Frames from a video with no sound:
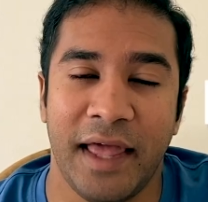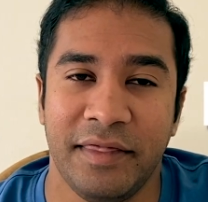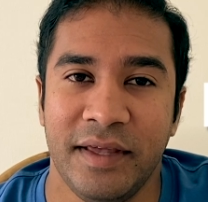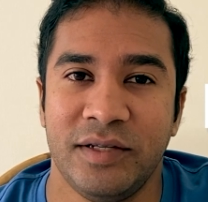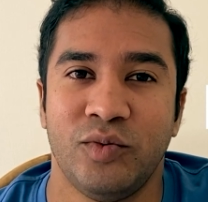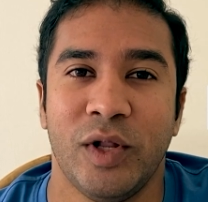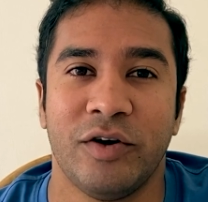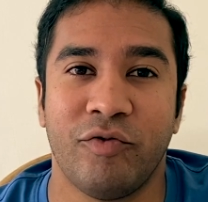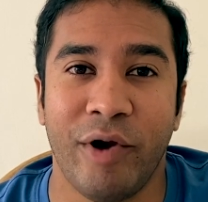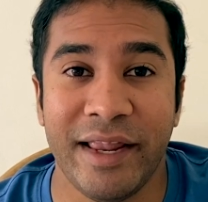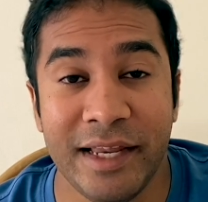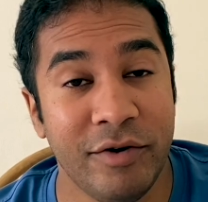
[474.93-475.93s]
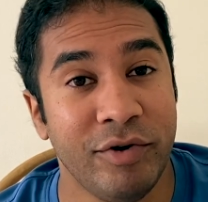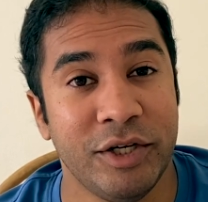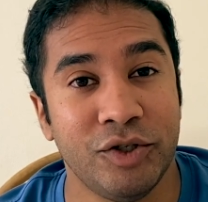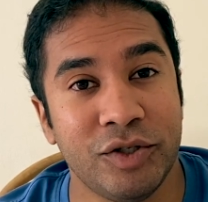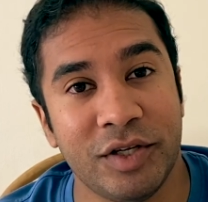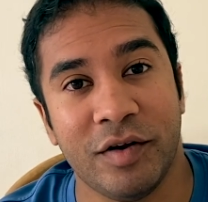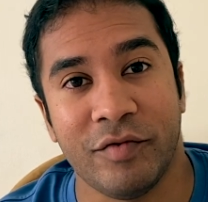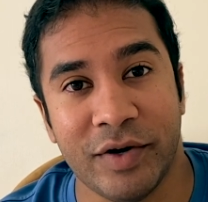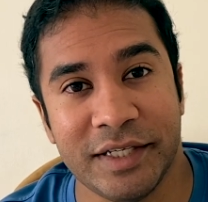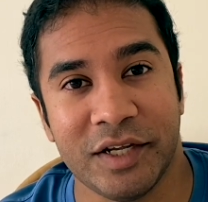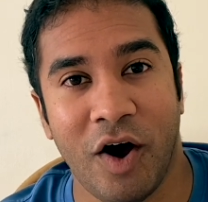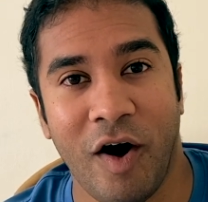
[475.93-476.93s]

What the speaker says: And this will greatly reduce the risk